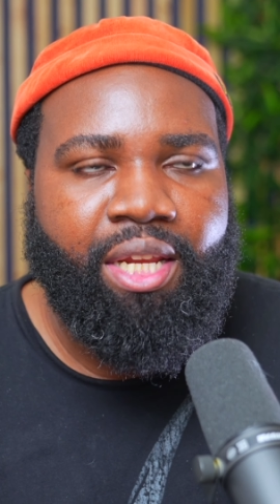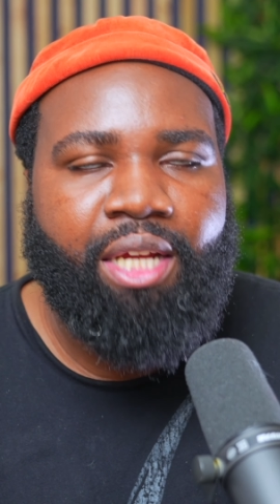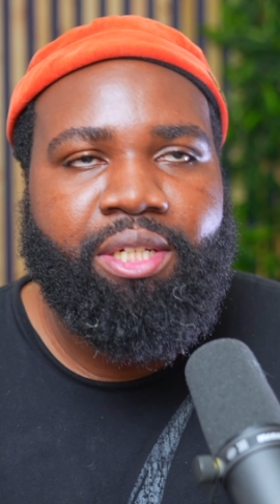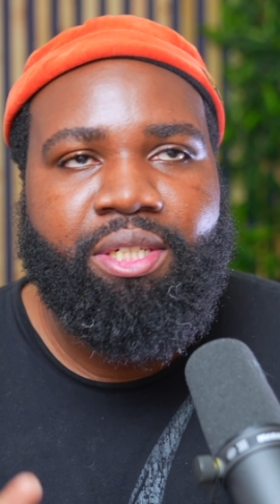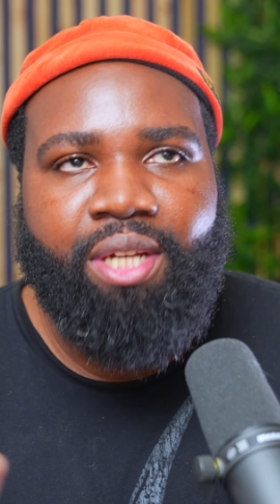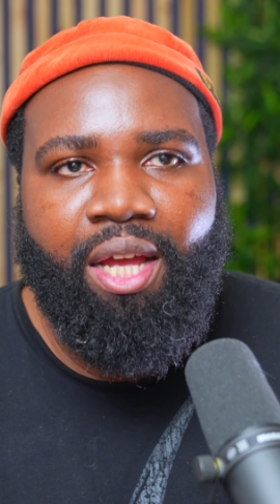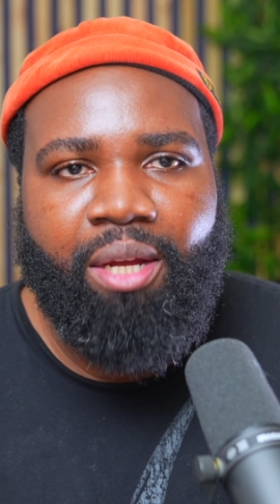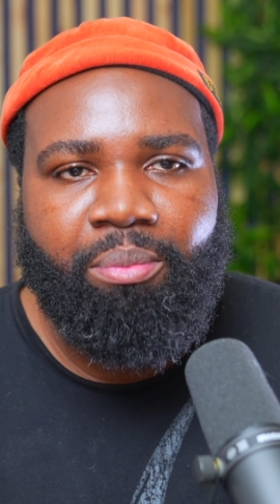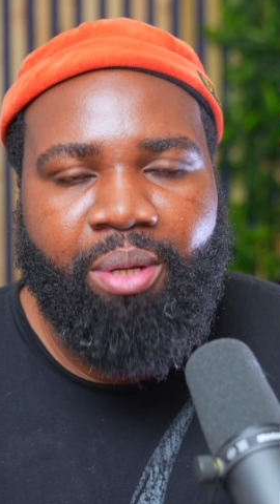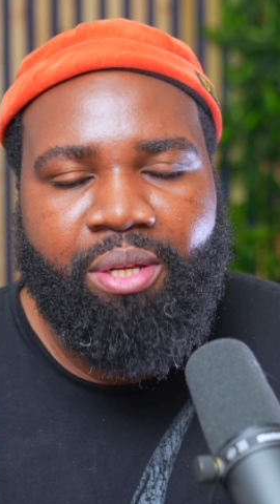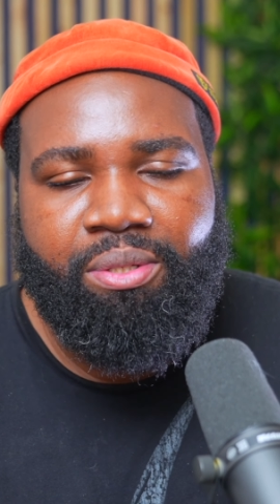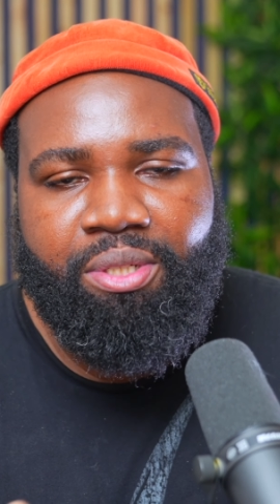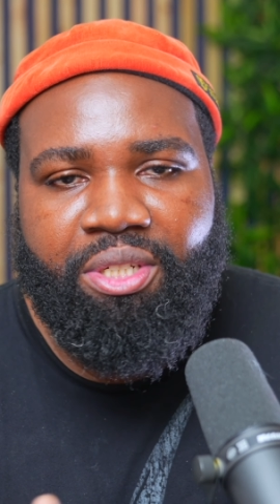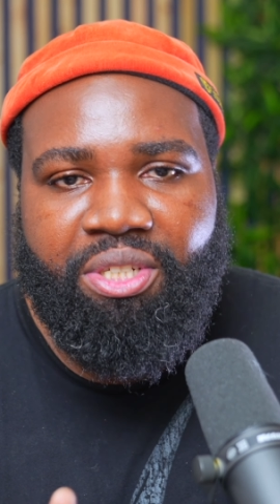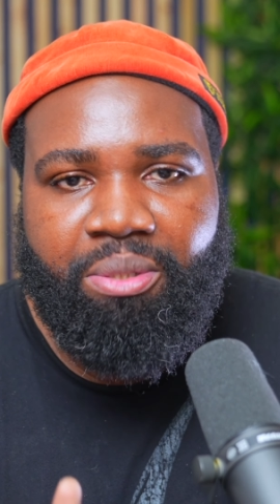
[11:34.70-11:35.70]
not shocked,
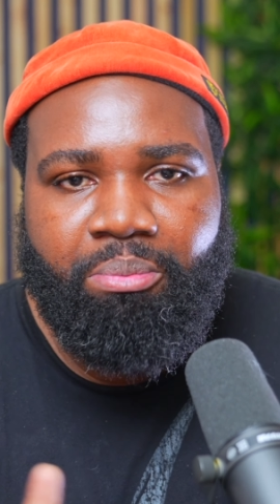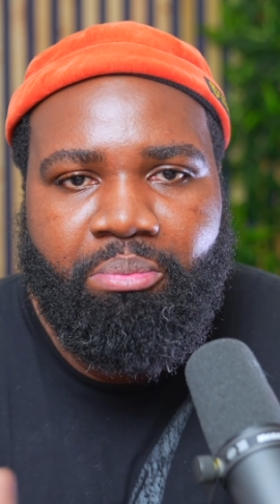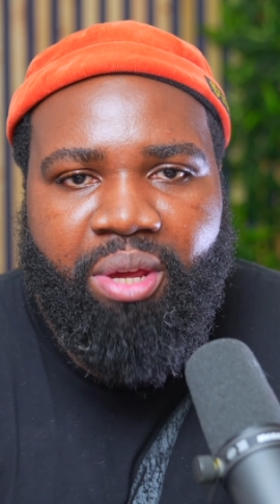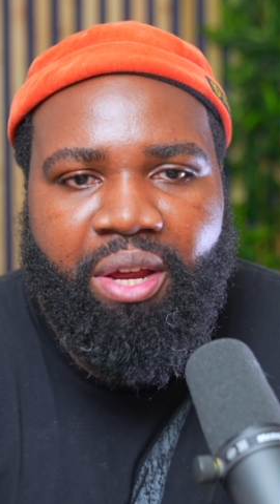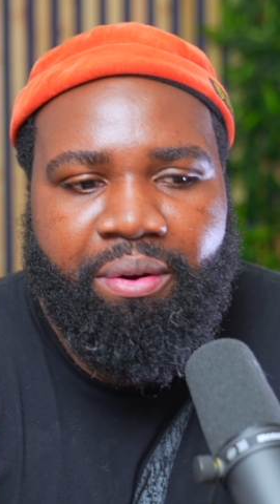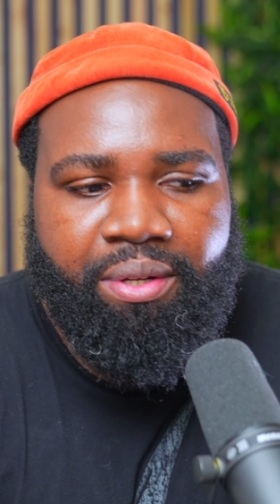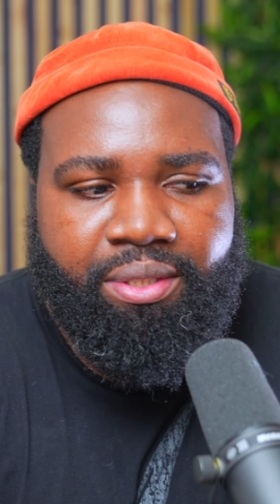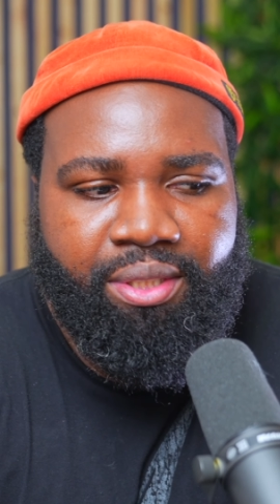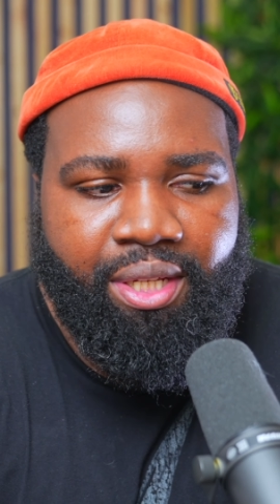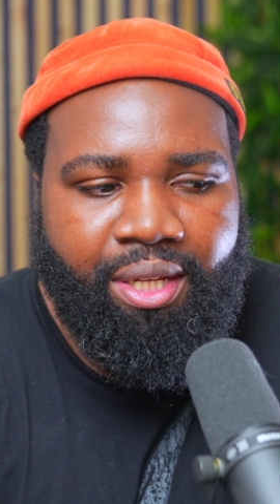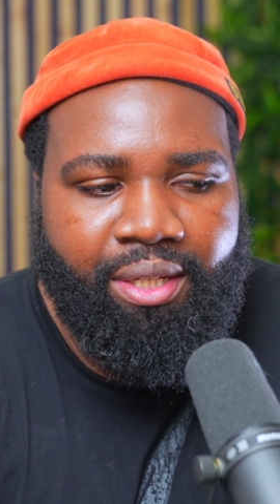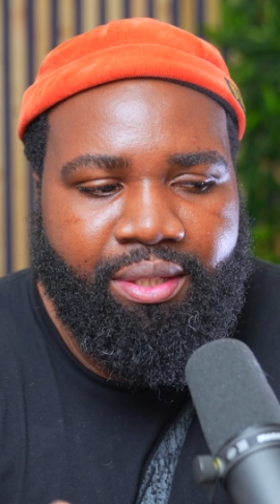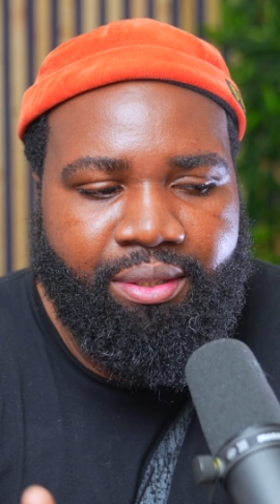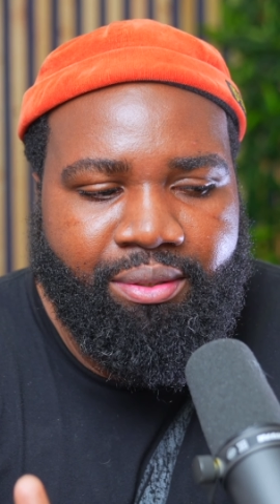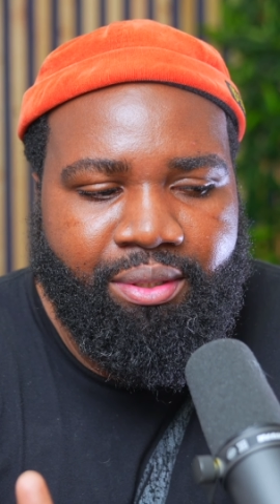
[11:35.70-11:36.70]
but I was just embarrassed.
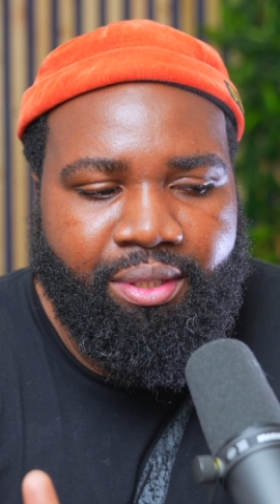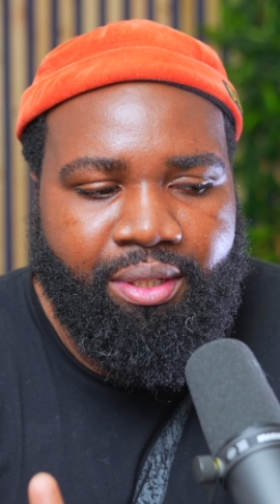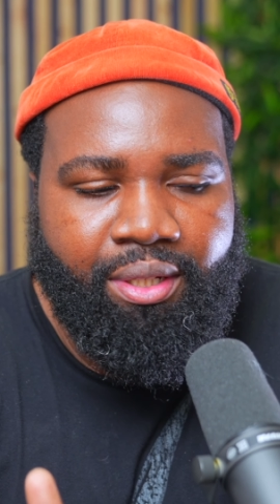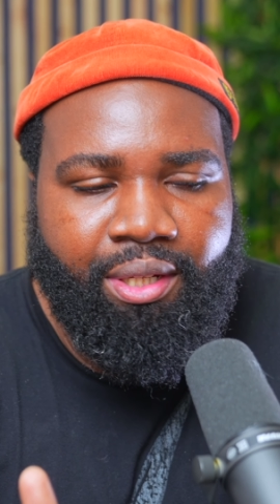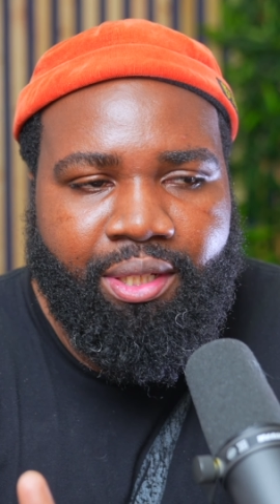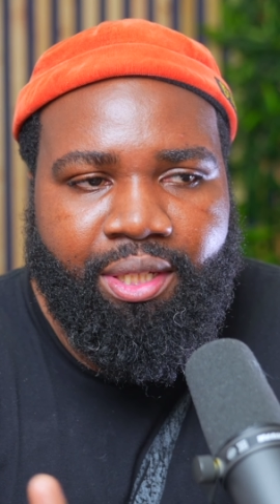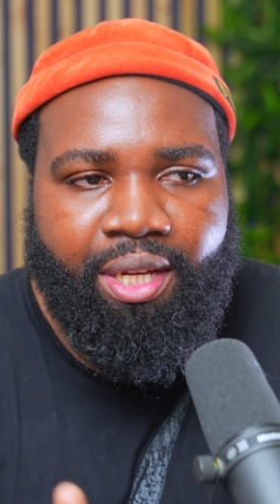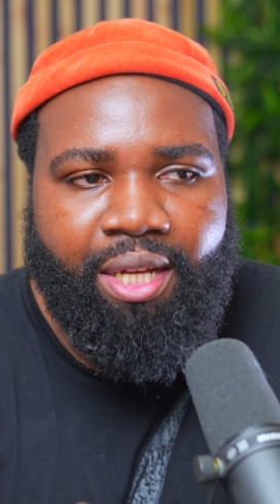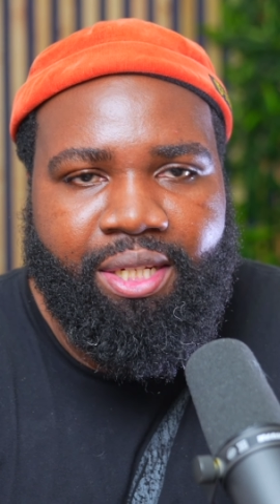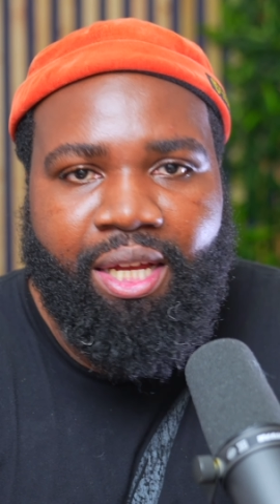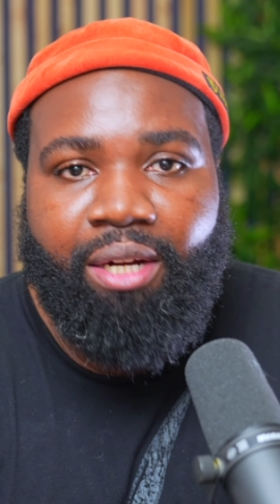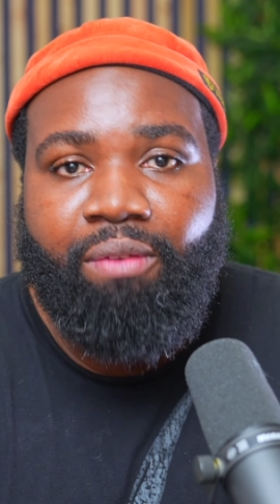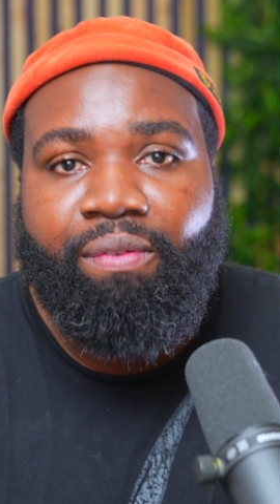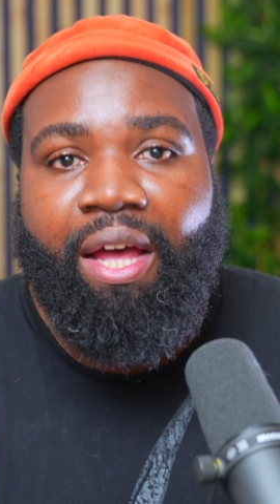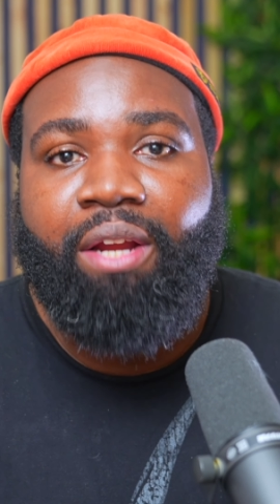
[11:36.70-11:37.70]
Like, oh
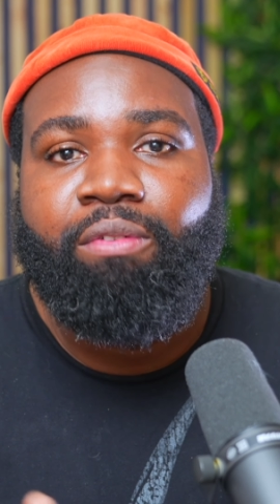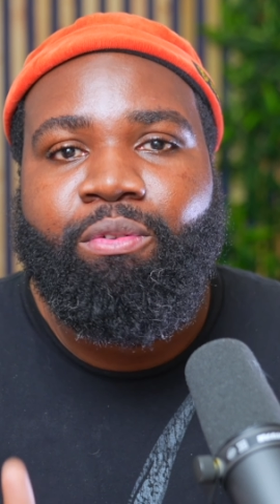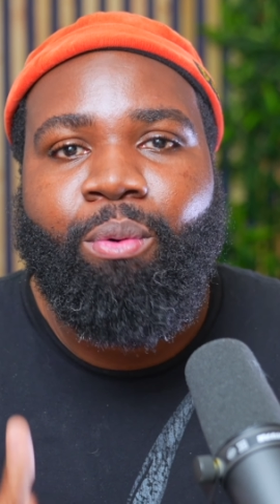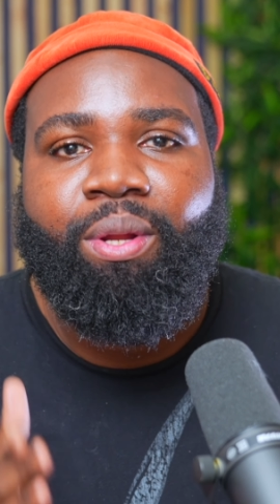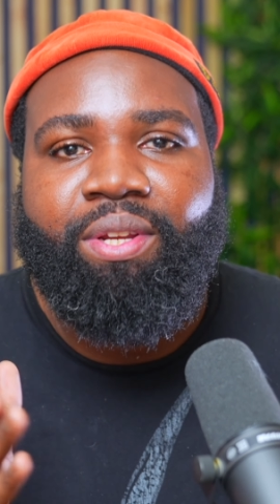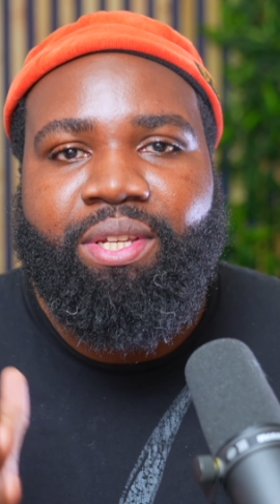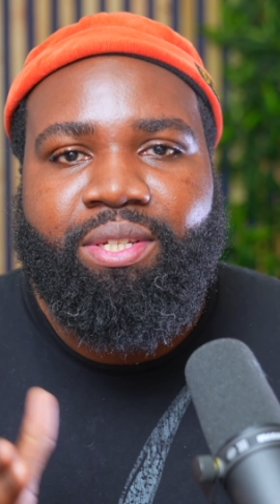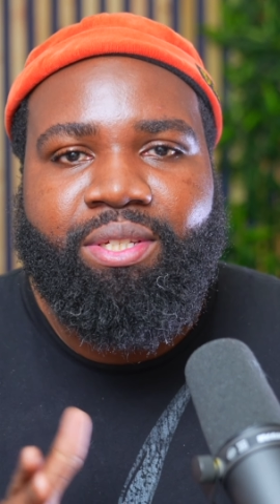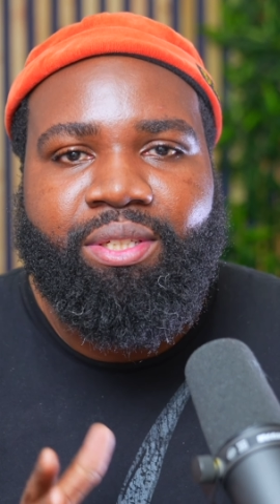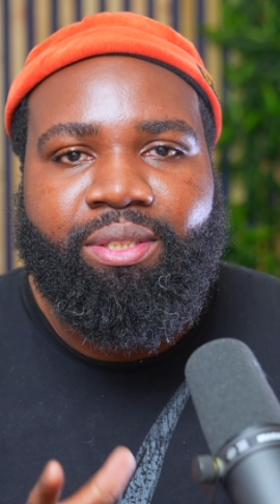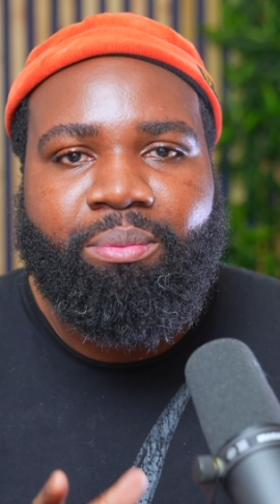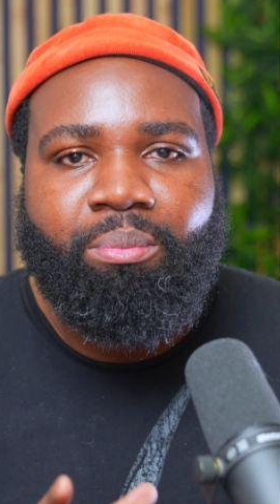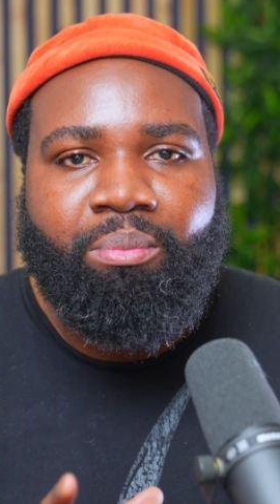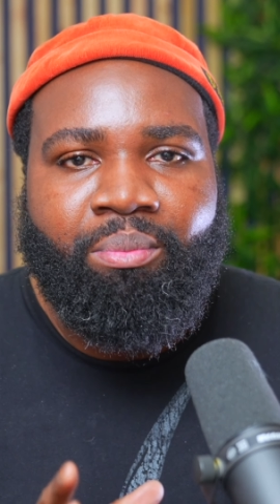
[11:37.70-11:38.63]
God, I don't, I don't want this